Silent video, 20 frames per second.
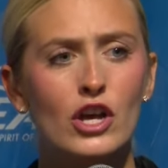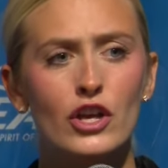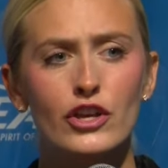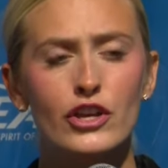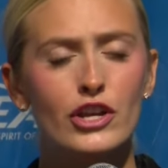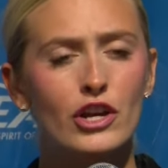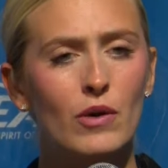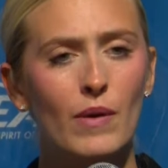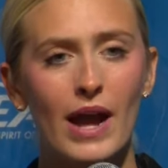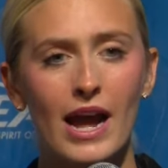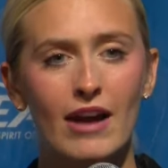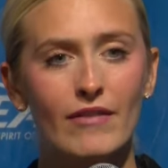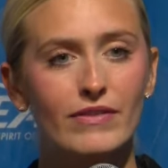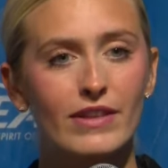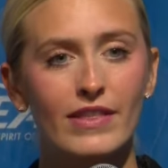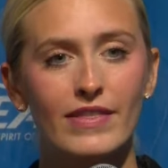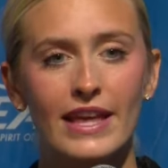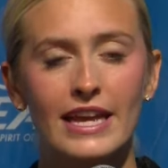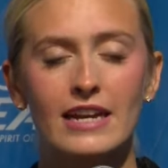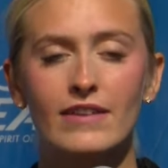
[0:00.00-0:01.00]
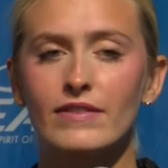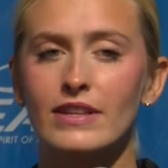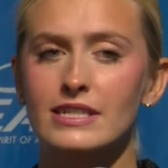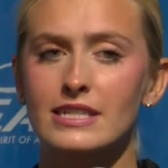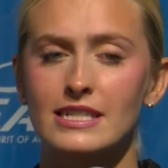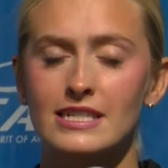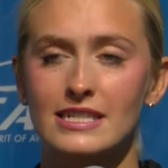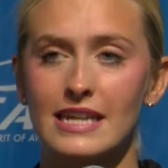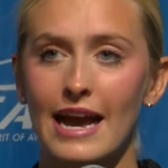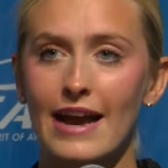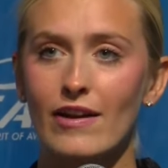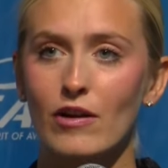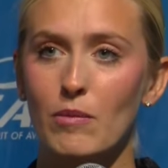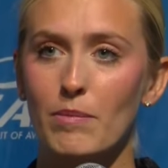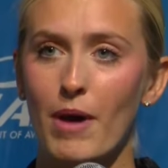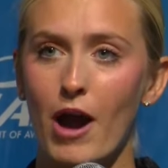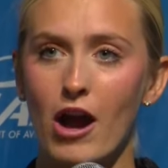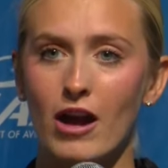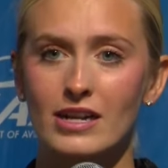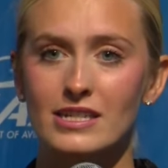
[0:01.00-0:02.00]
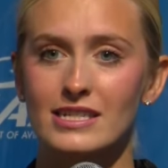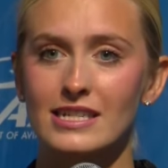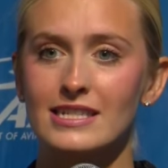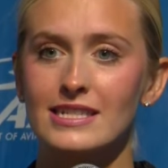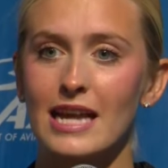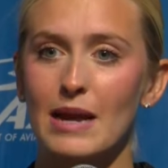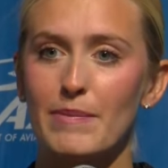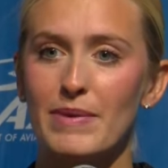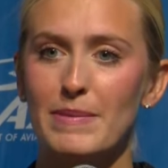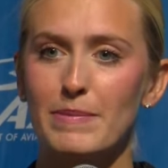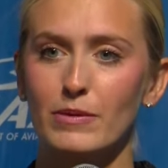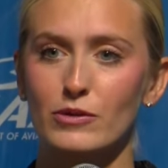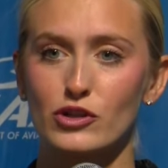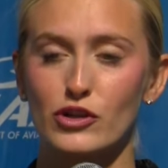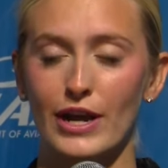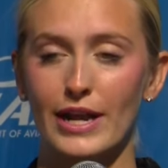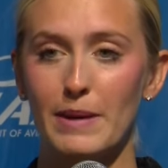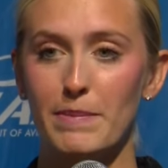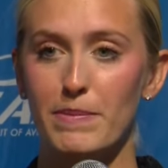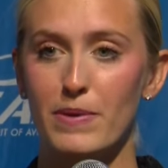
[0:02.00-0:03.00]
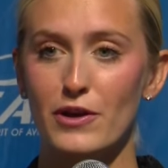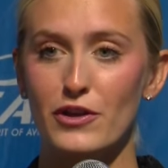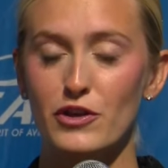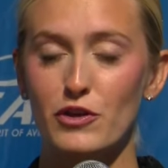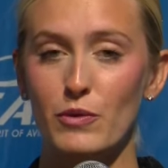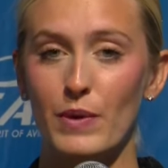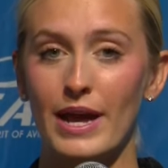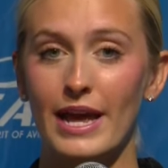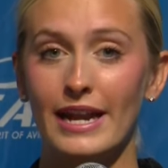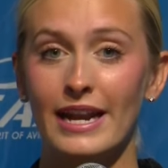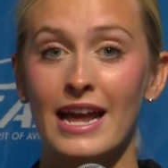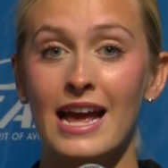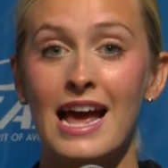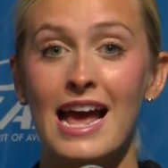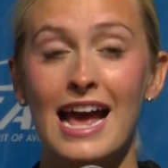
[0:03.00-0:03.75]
You don't have to think of the societal boxes that people try to put you in.